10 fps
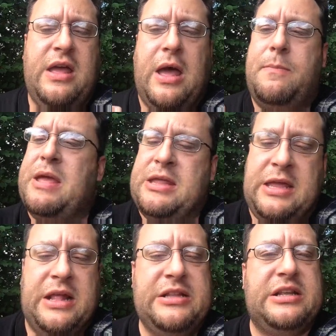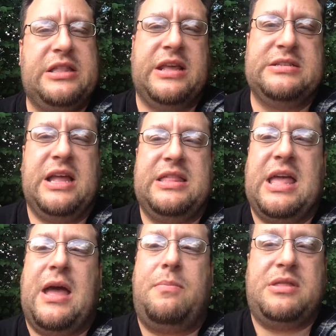opinions and things like
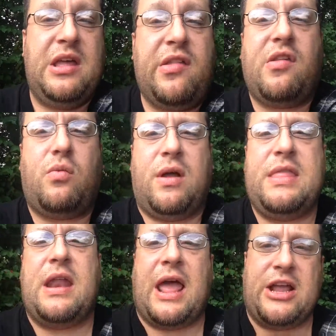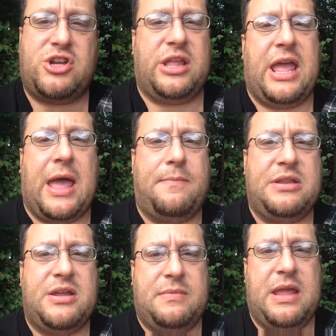that, but this is one that actually
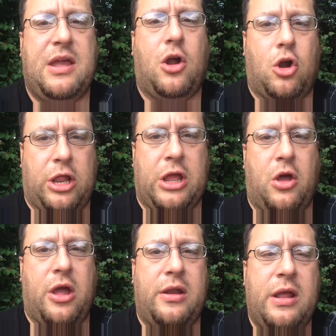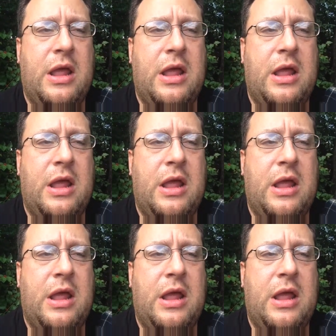happened to me early on